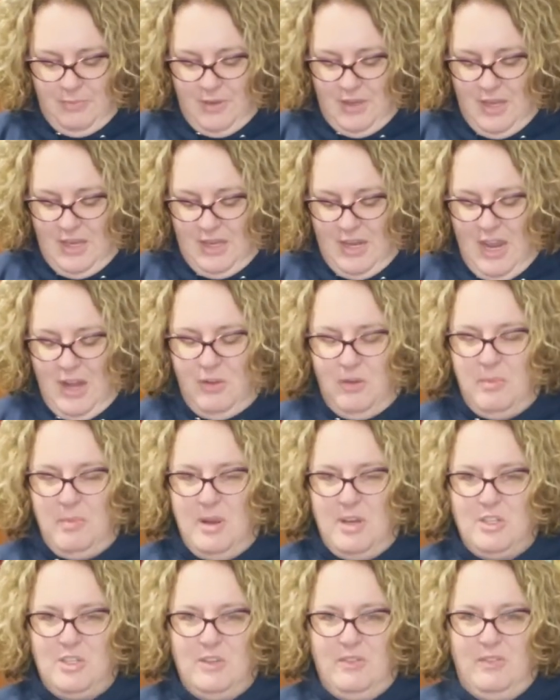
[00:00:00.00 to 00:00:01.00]
It kind of
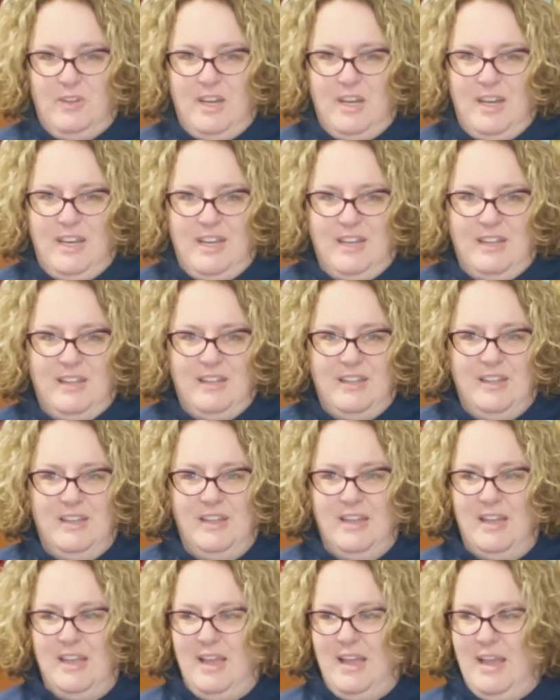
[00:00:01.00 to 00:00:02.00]
reminds you of eating
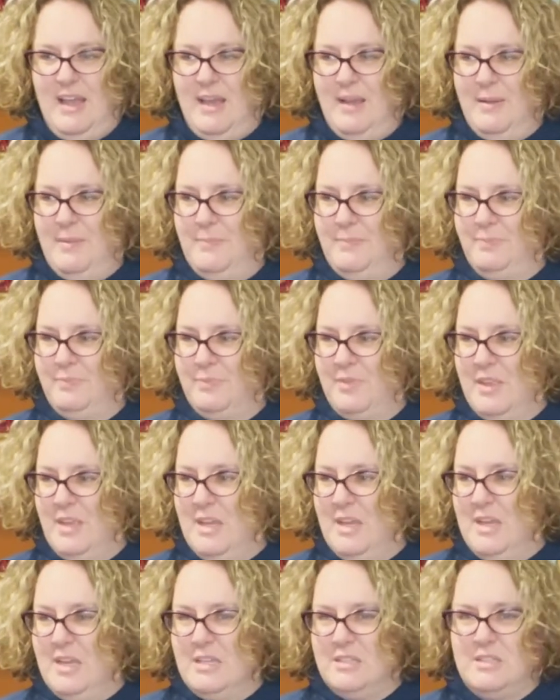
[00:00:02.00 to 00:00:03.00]

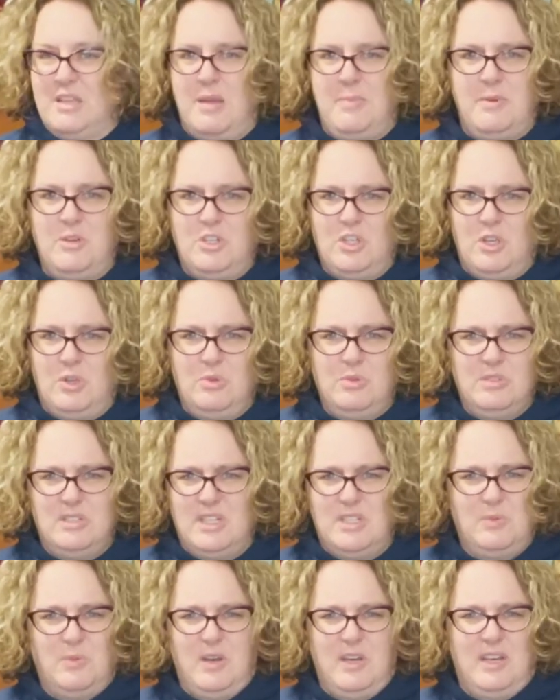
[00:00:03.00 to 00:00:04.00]
sloppy joes.
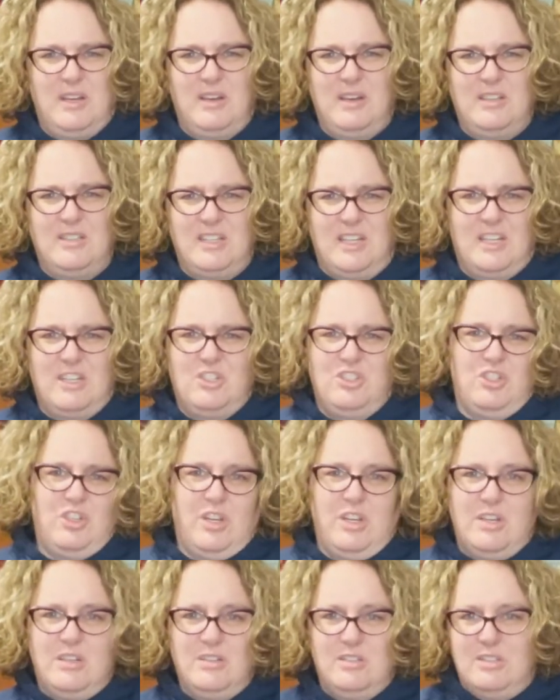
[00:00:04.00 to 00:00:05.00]
That's what it's like, a
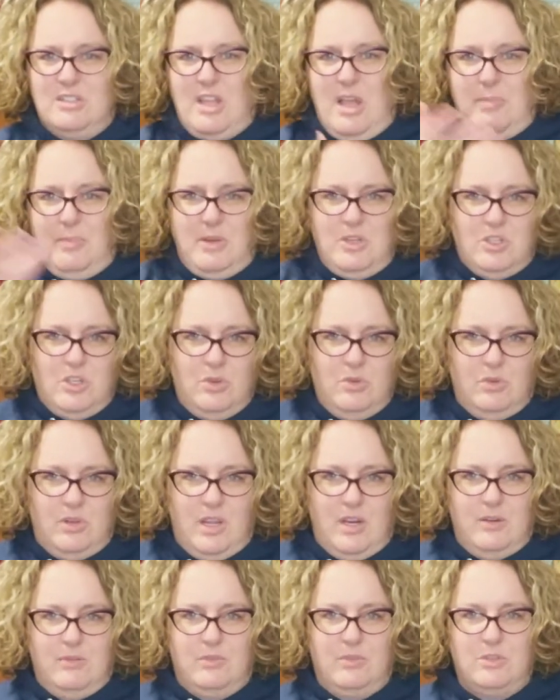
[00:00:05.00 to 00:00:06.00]
chicken sloppy joe
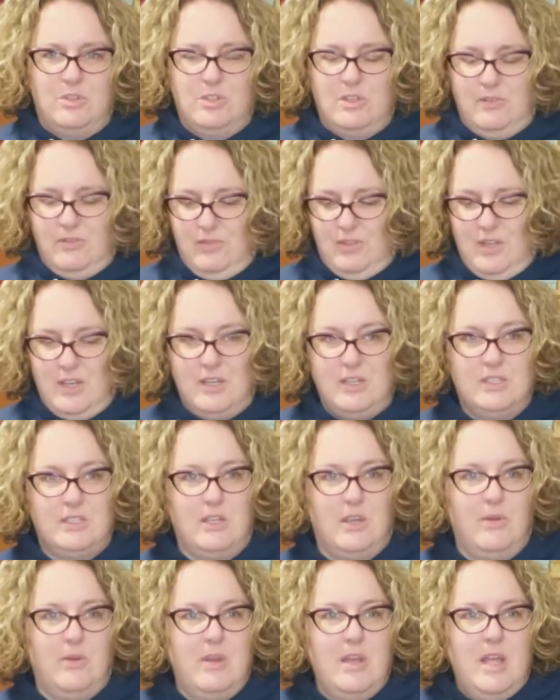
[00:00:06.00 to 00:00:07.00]
kind of version of things.
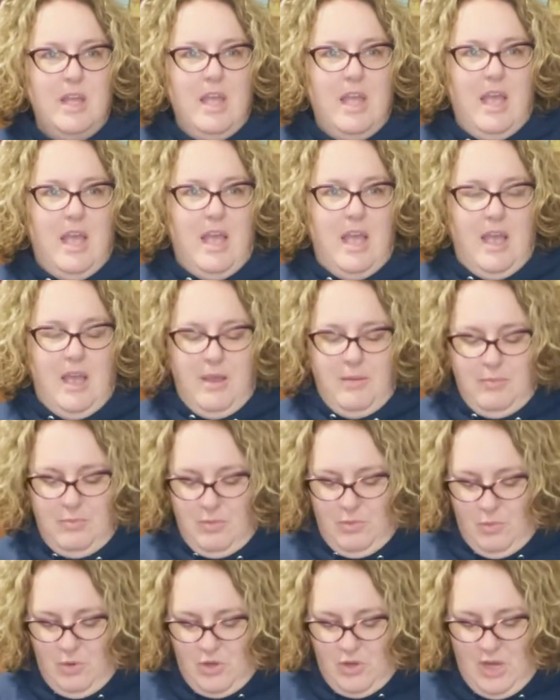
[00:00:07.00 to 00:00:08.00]
So
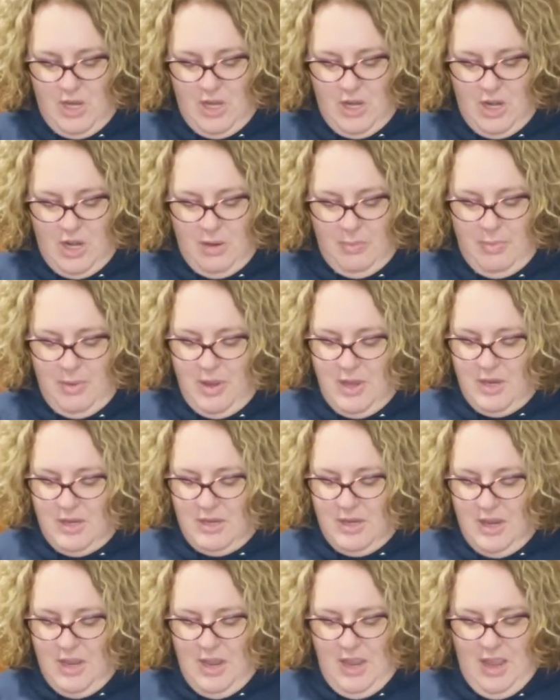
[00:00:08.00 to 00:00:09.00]
when you eat it on a
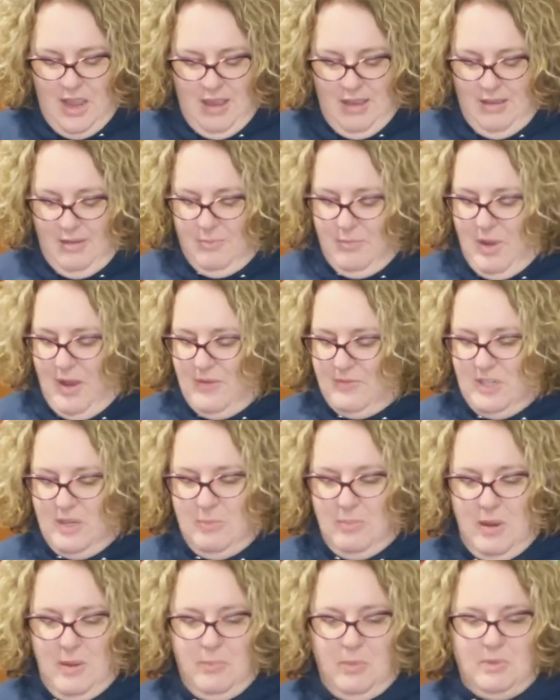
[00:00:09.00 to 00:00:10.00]
bun, I've
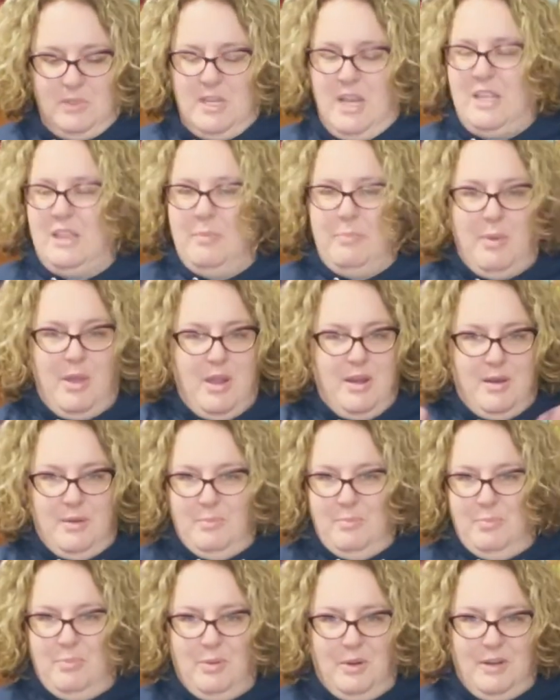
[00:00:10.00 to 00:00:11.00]
seen people take the bun
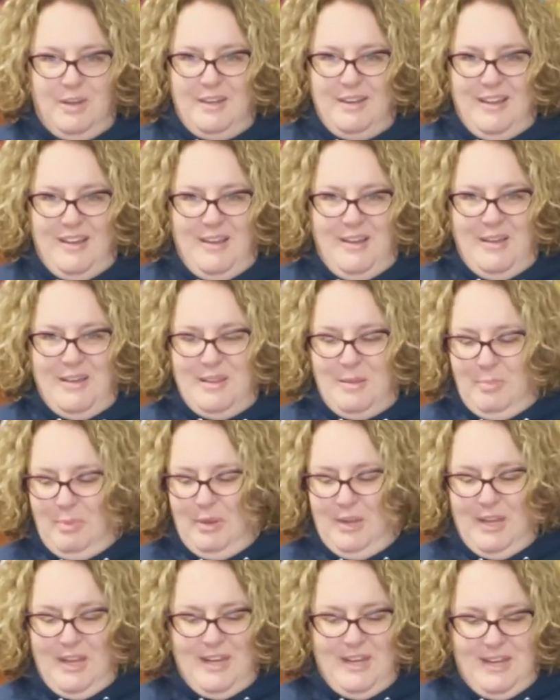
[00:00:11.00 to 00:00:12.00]
and put it on the
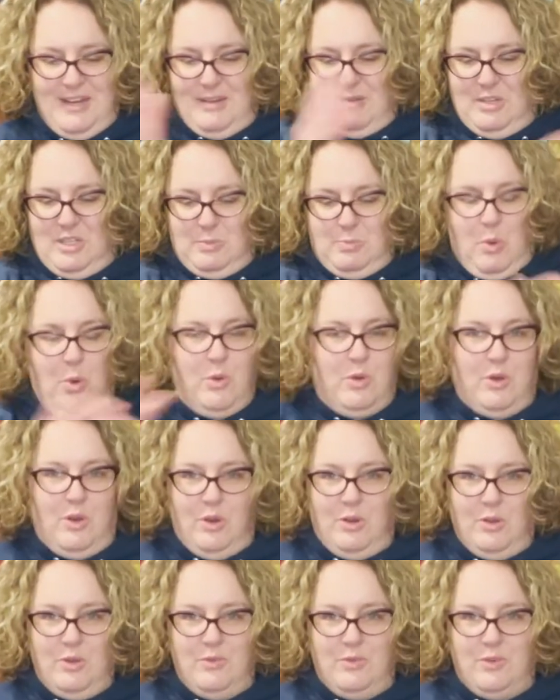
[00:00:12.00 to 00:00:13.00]
plate and just pour it
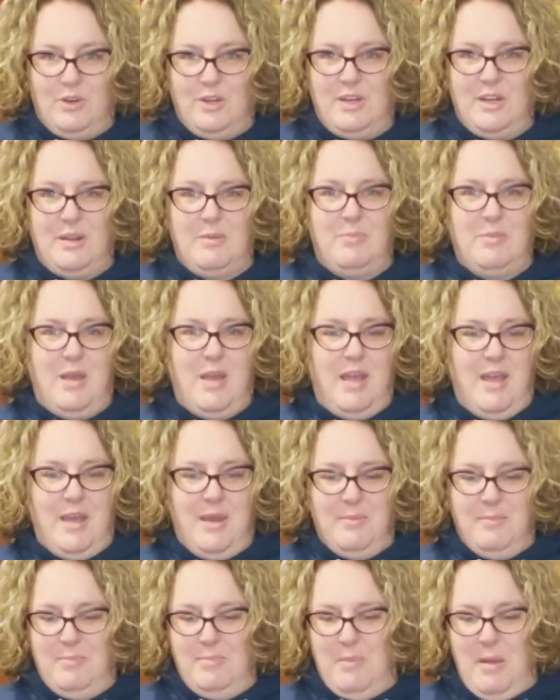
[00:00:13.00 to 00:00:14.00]
all over it.
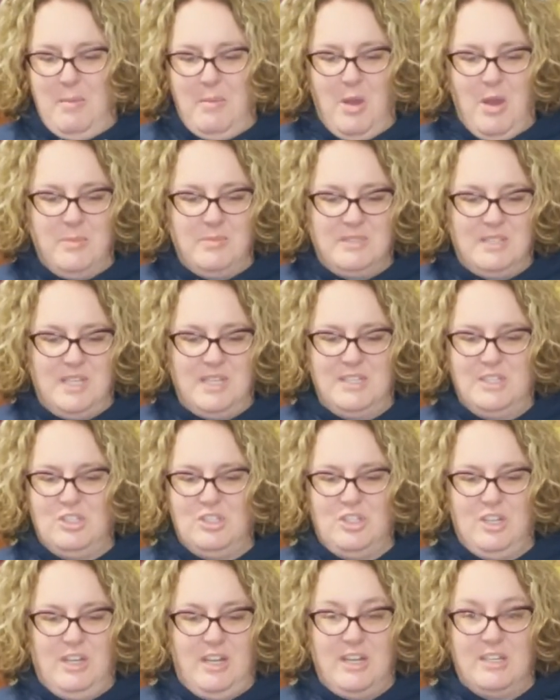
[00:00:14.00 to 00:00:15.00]
My mom
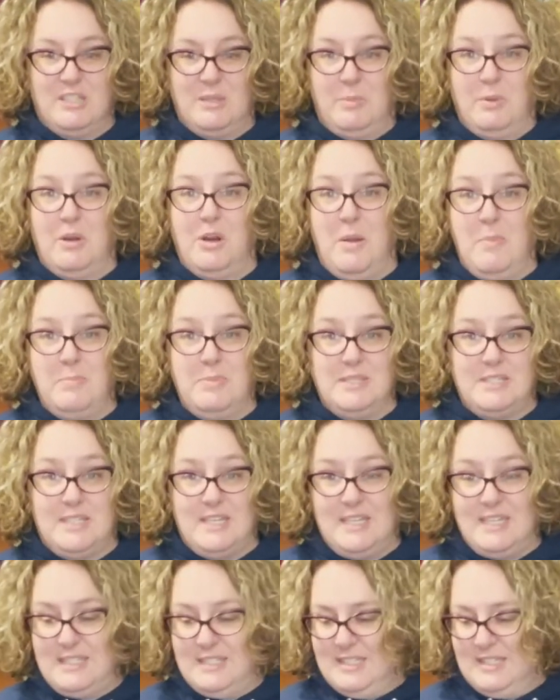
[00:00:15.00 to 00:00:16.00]
says she likes to put it on
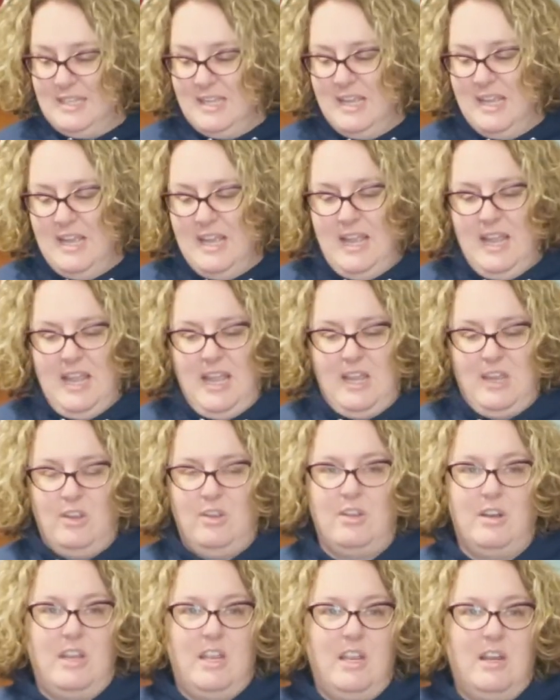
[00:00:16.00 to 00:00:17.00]
biscuits.
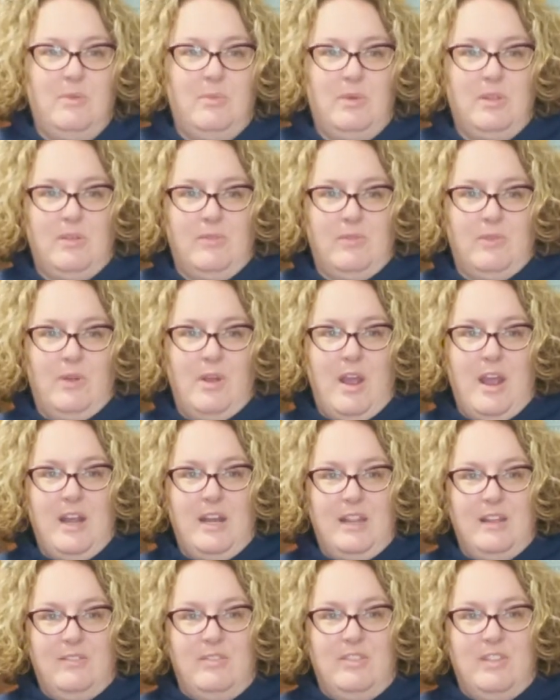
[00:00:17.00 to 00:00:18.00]
You can eat it with a
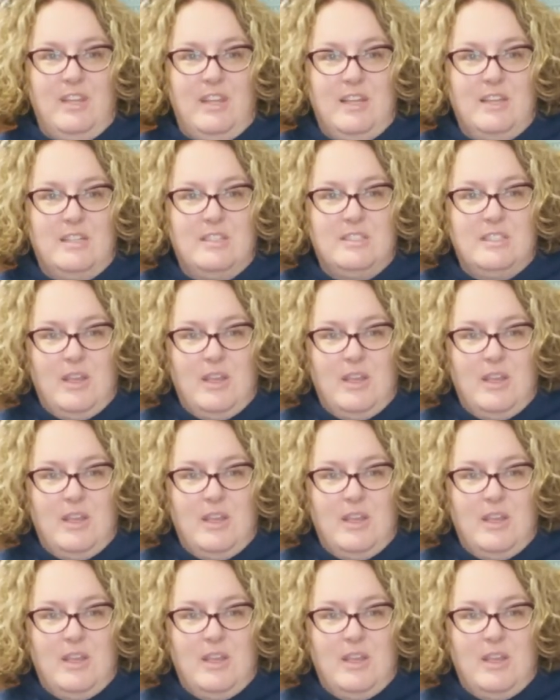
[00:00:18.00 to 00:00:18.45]
variety of things.